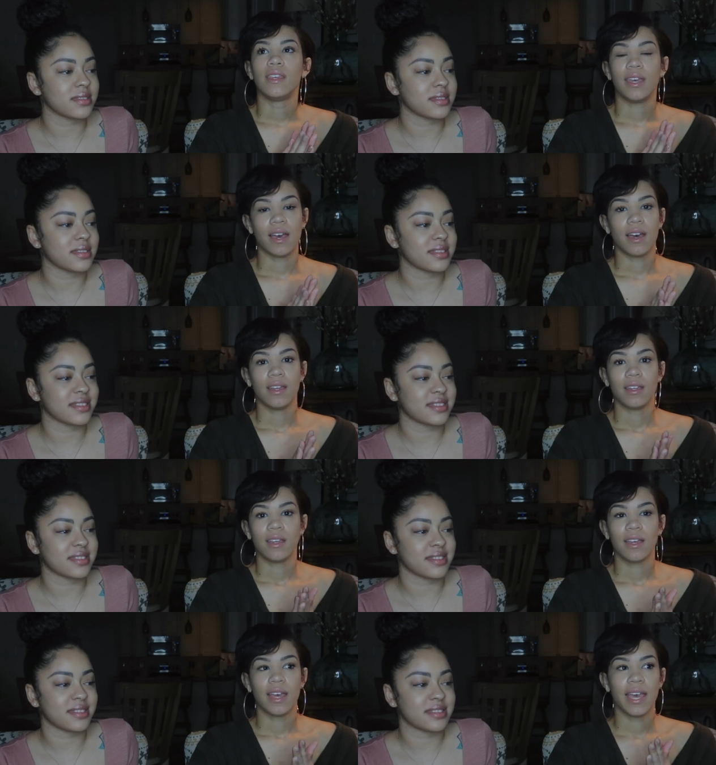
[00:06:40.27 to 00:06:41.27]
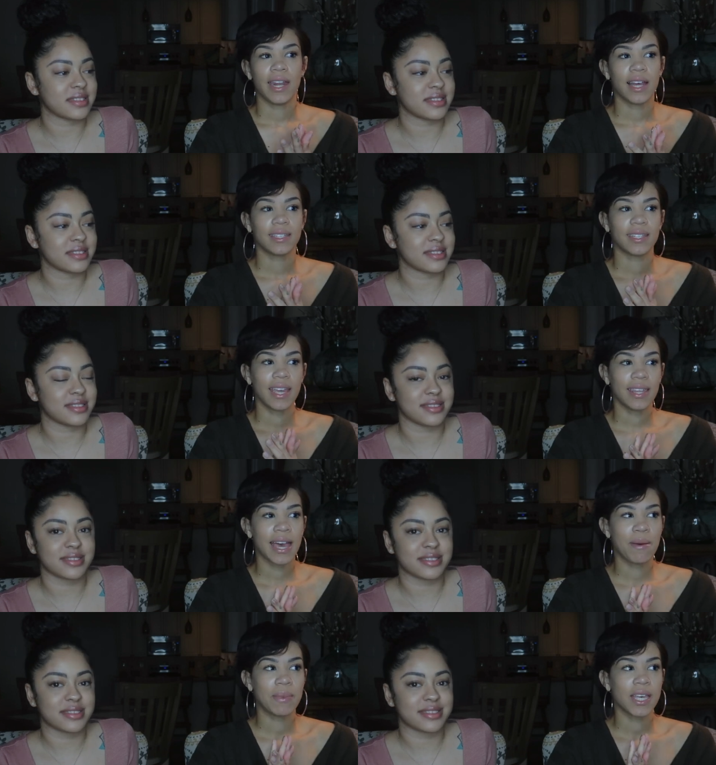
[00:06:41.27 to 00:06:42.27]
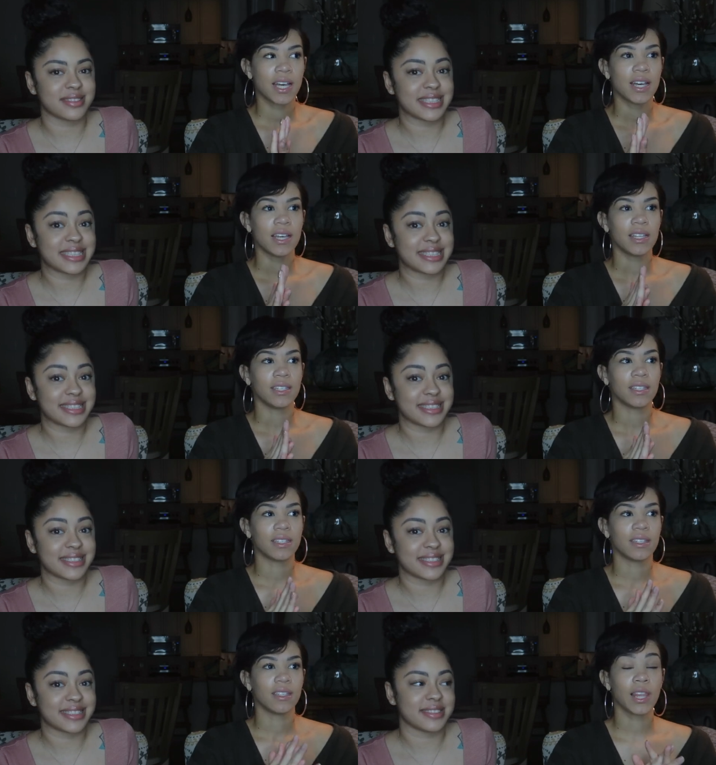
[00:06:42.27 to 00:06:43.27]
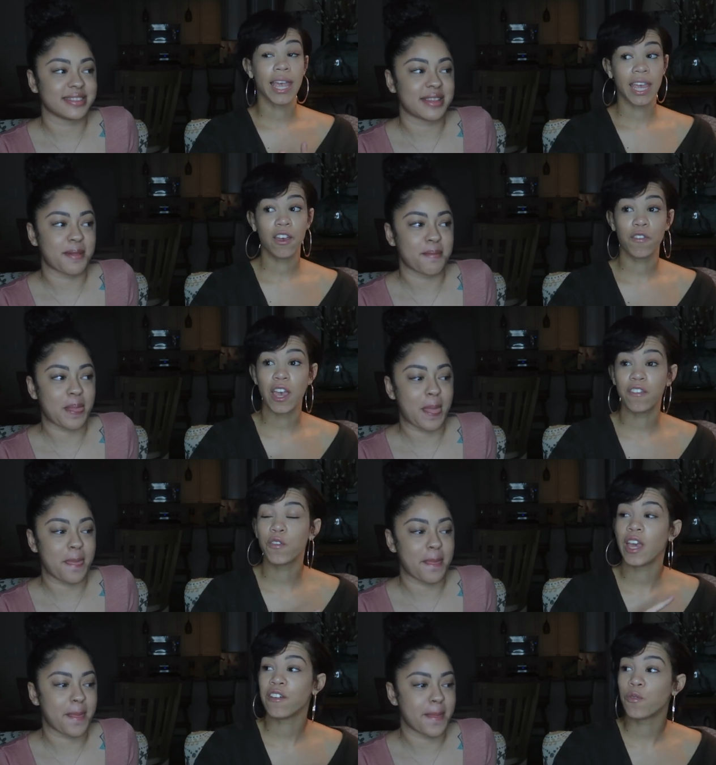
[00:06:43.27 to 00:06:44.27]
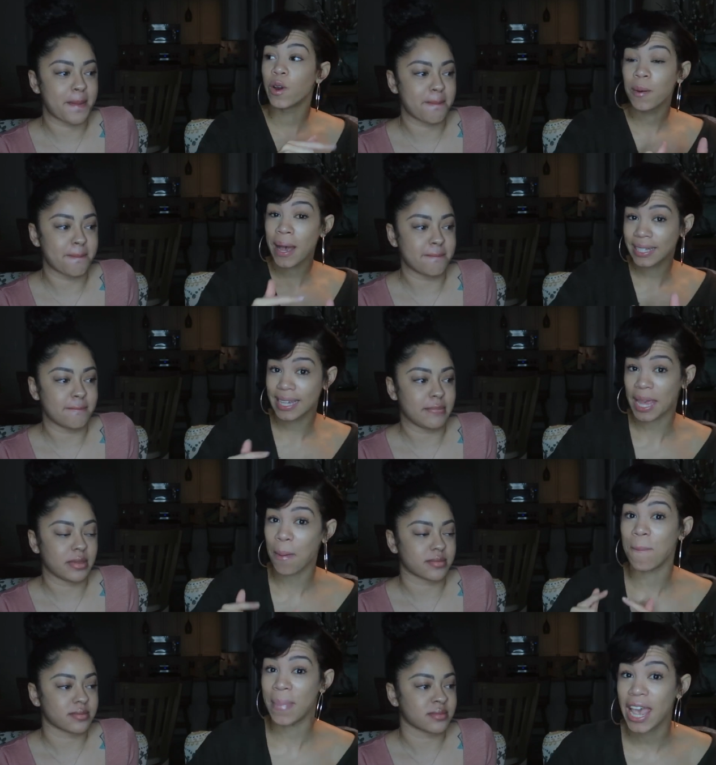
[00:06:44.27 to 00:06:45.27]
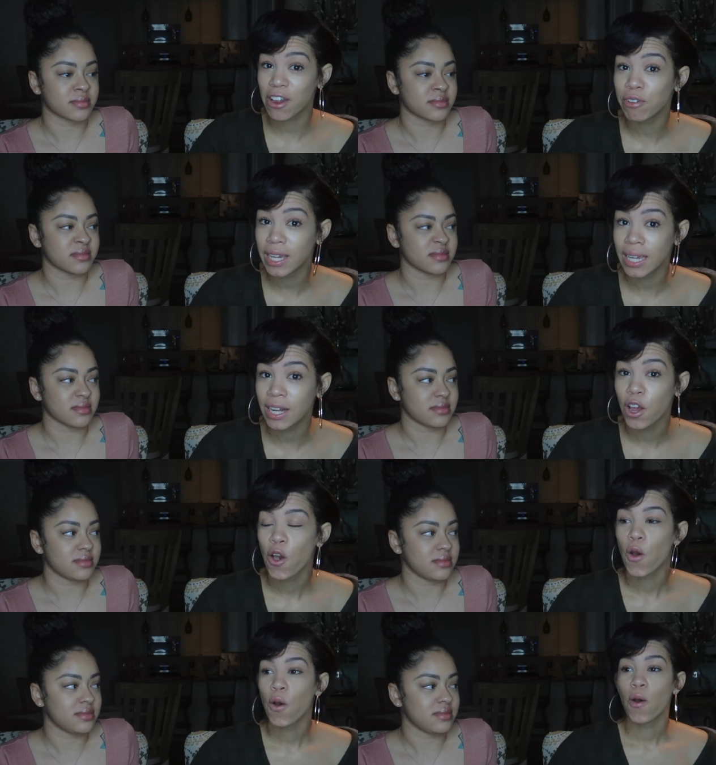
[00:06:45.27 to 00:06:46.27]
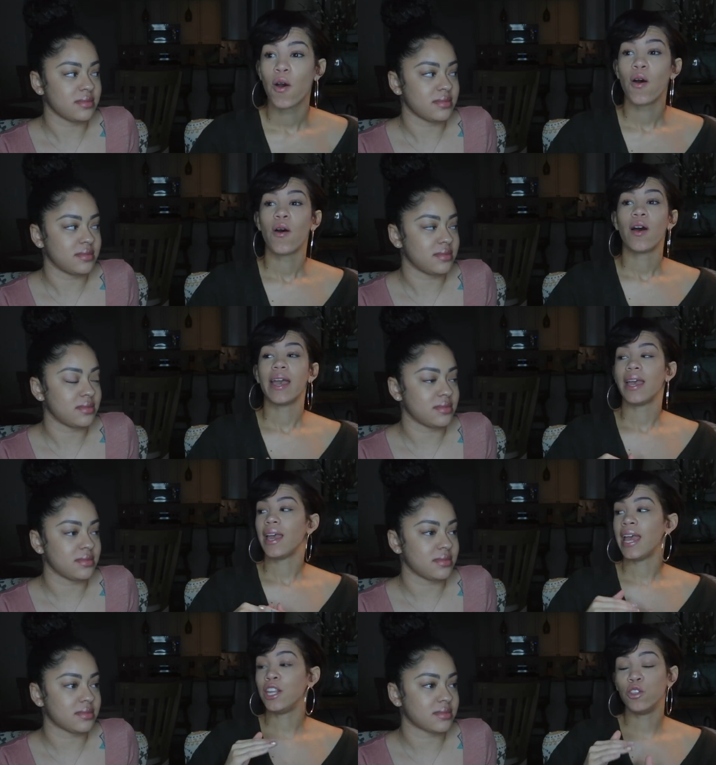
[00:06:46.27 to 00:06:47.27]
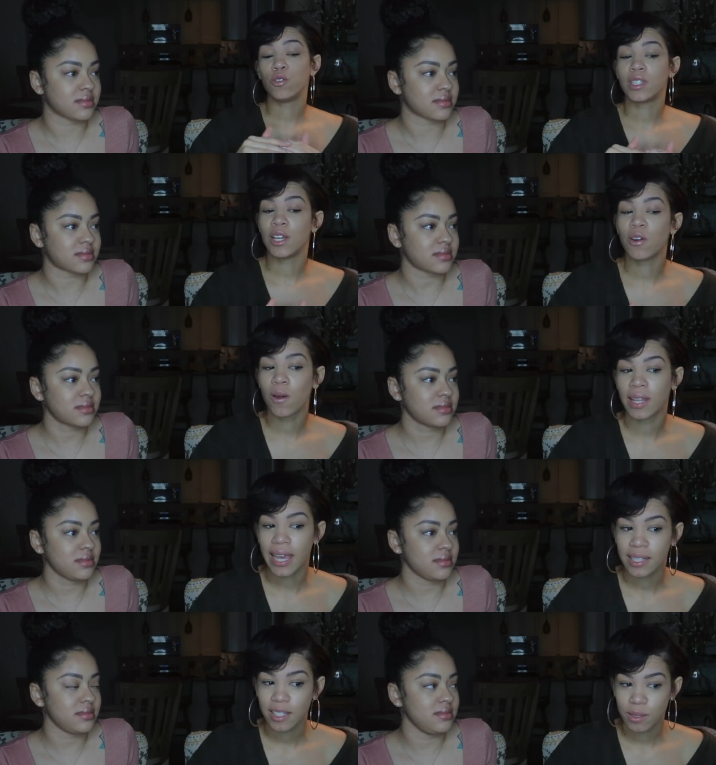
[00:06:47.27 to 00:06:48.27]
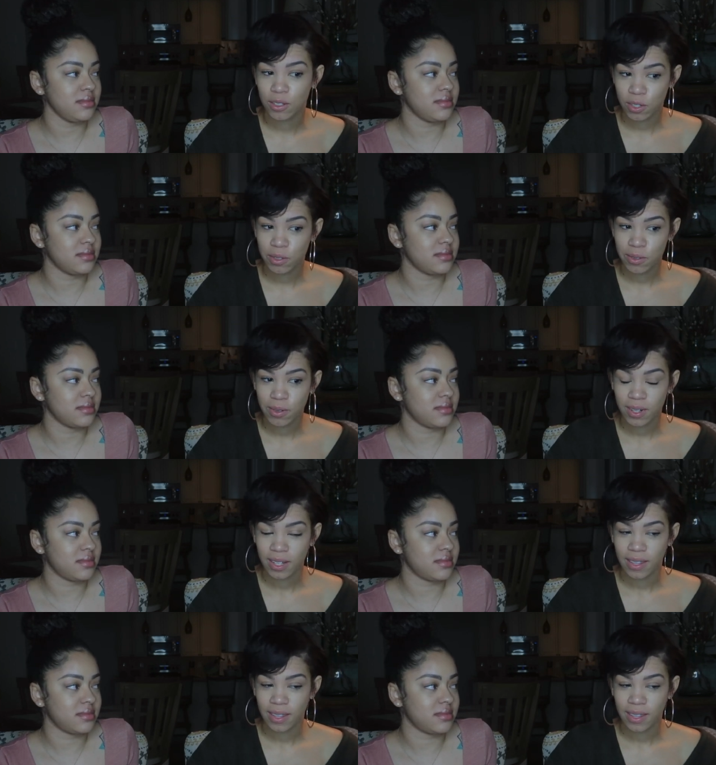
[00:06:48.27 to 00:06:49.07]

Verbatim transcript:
Speaker 1: Yeah, and I say that because like if if if we're about to get married and you still don't like this dude,